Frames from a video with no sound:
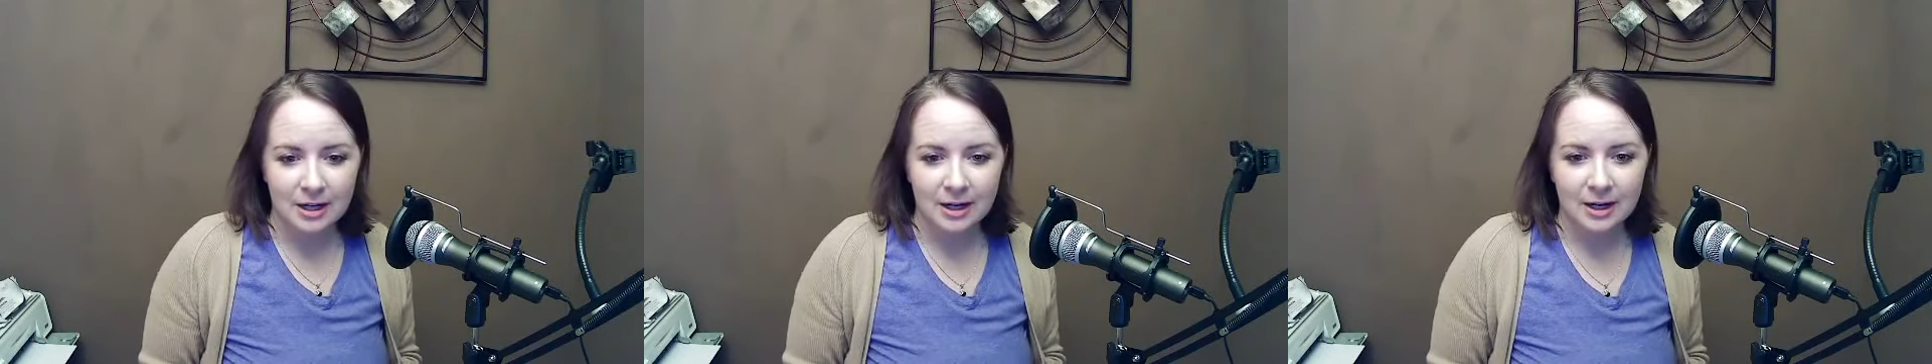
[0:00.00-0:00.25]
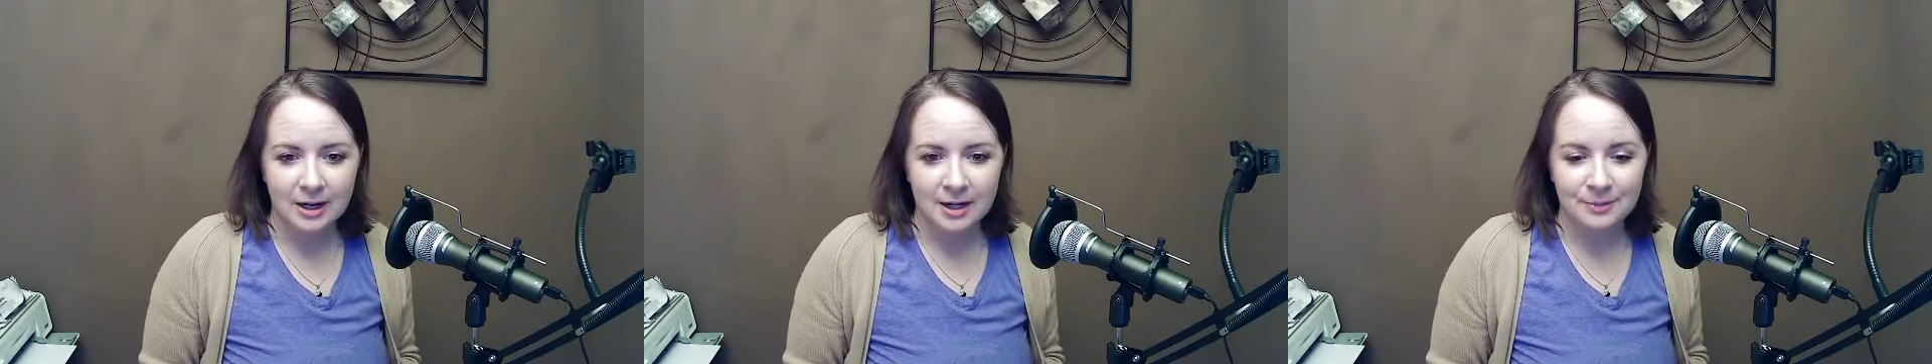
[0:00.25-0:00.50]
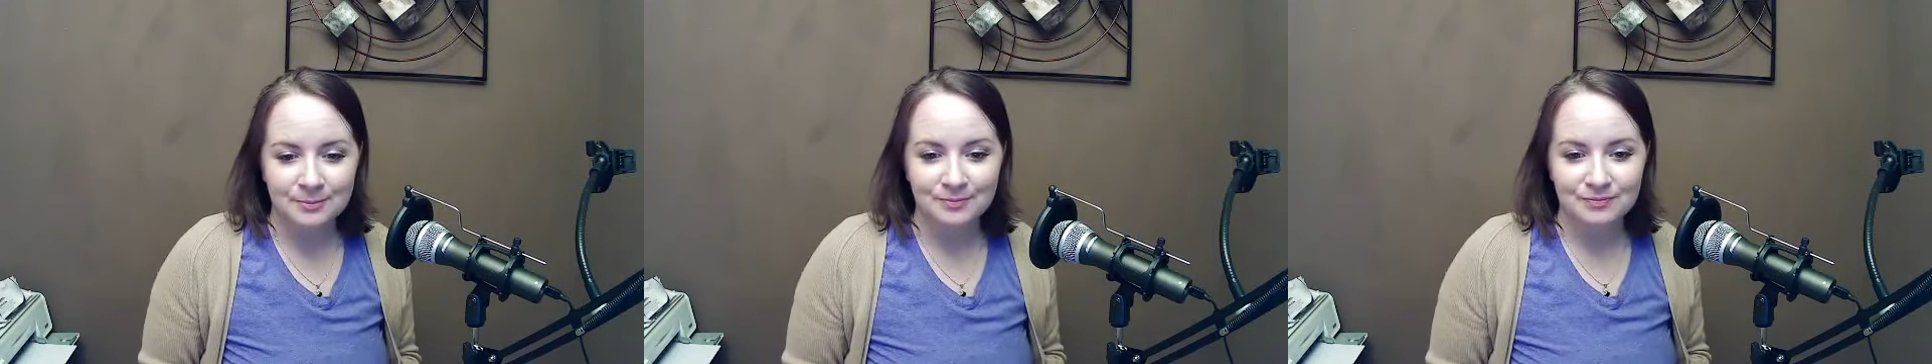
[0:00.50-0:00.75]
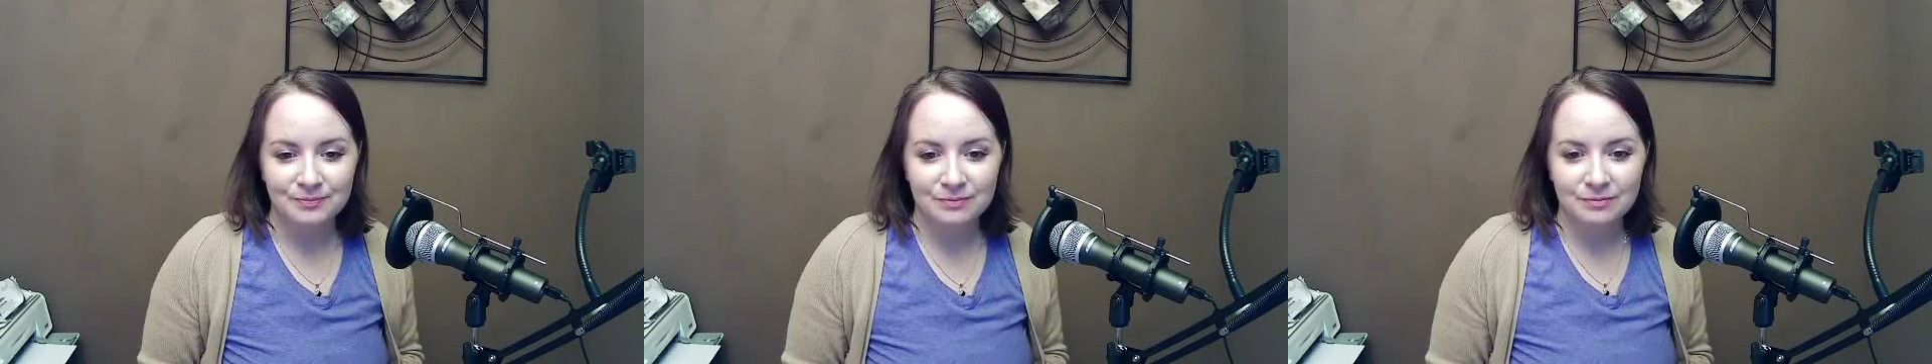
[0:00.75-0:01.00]
um,
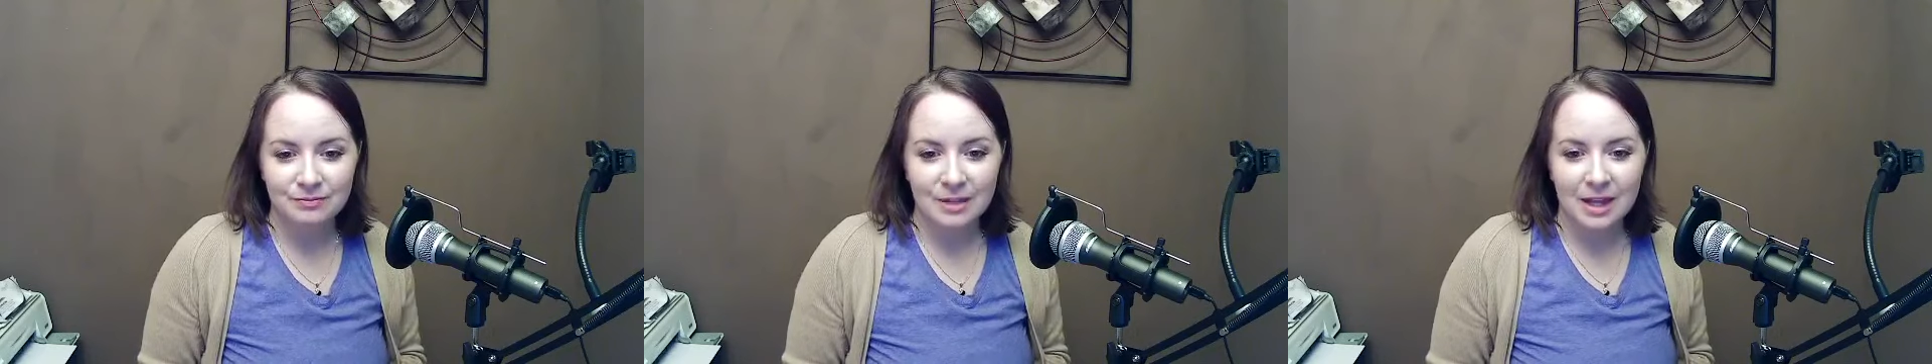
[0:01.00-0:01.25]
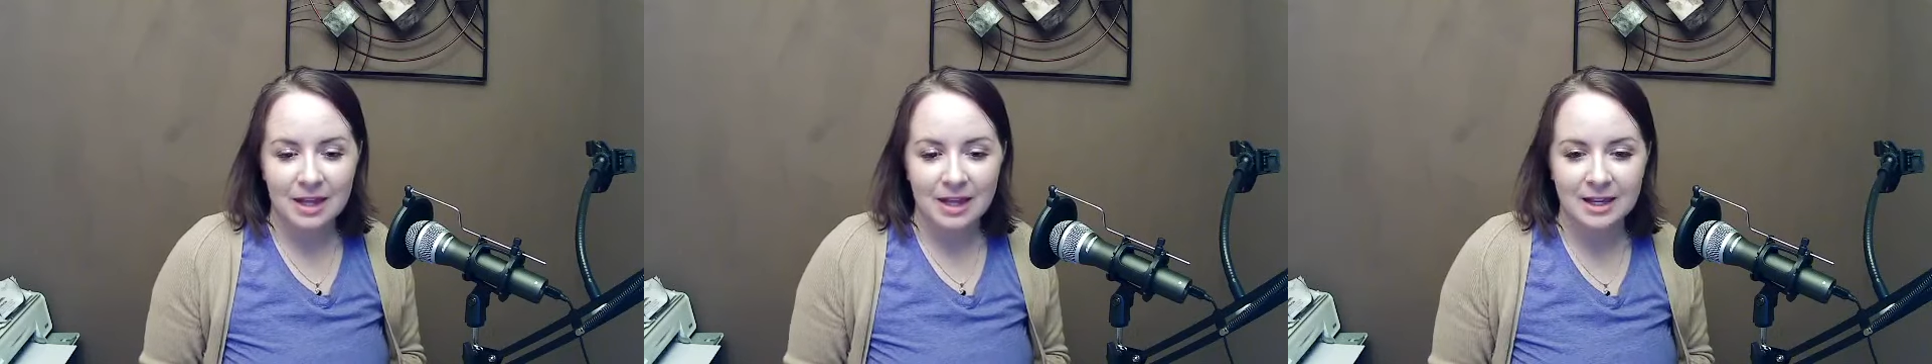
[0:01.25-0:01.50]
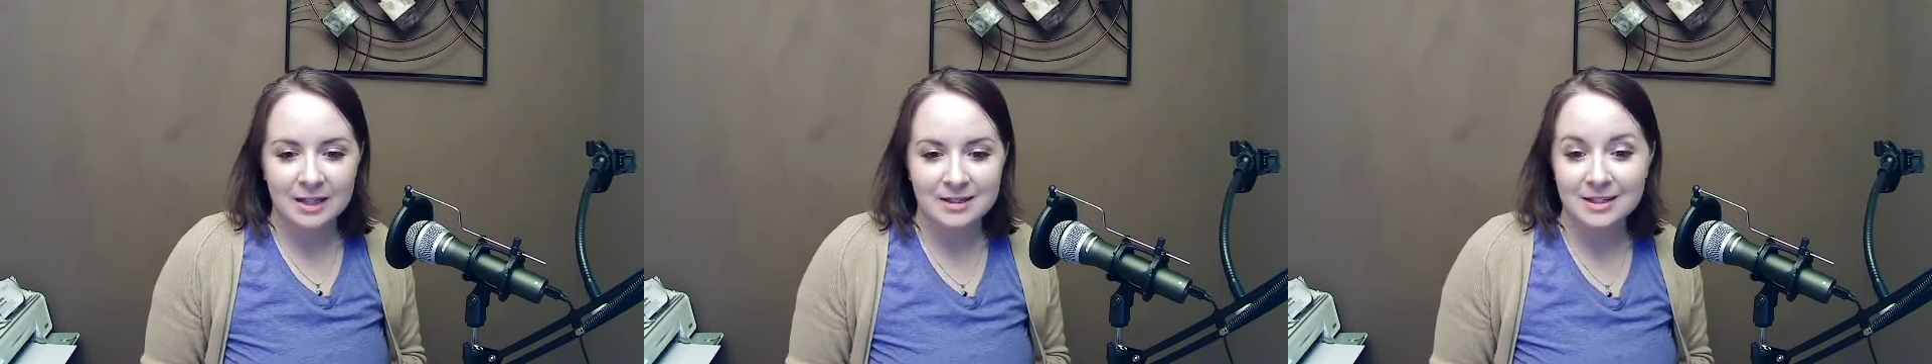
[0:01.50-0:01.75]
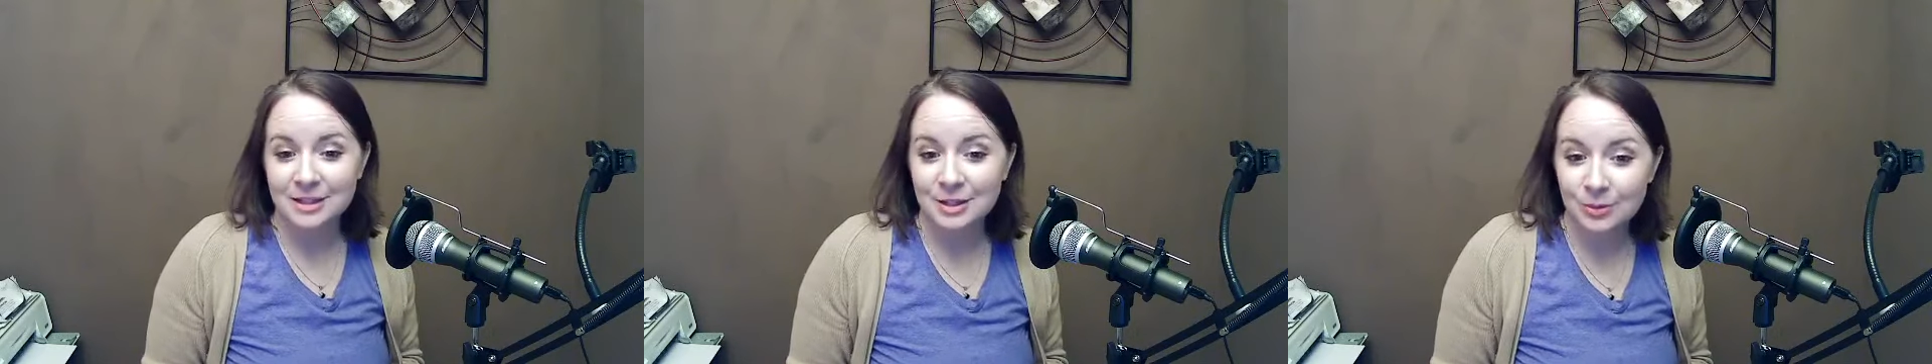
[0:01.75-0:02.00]
and
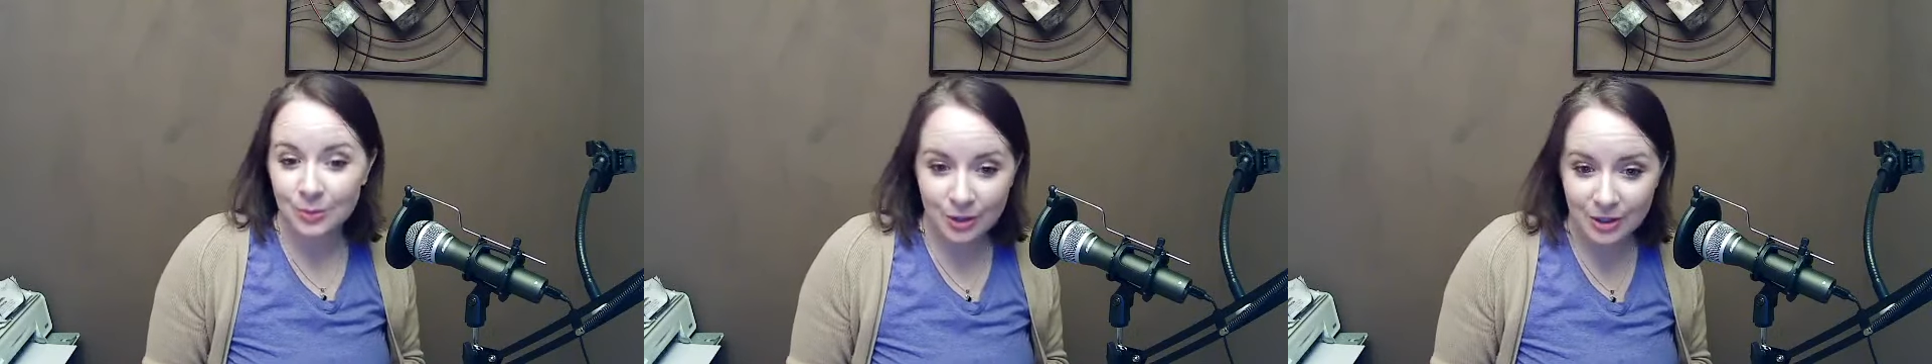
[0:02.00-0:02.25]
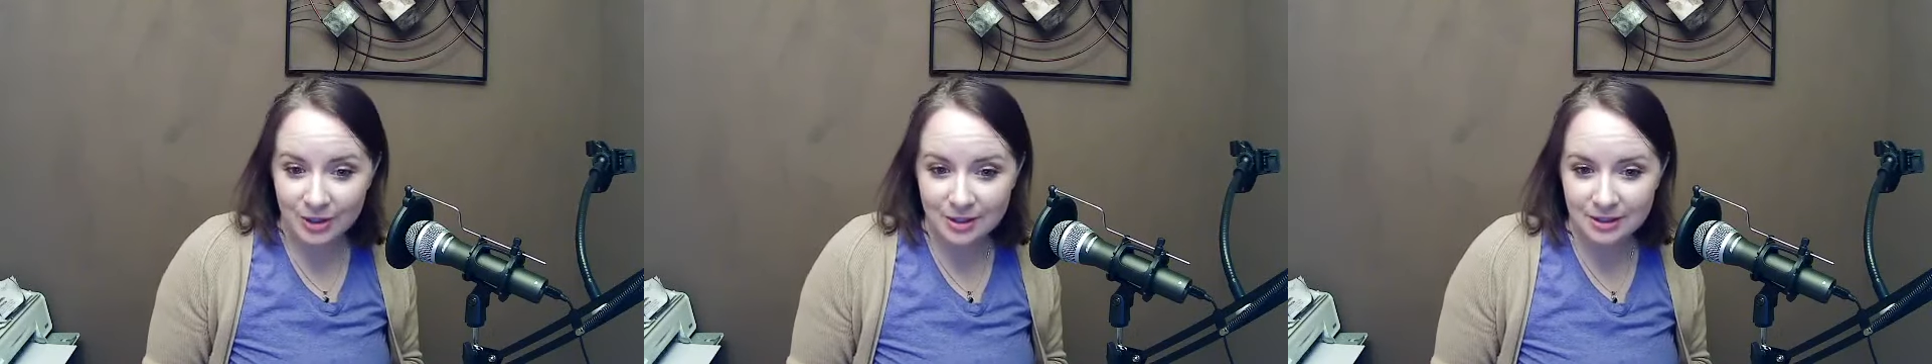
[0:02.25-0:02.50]
it didn't work.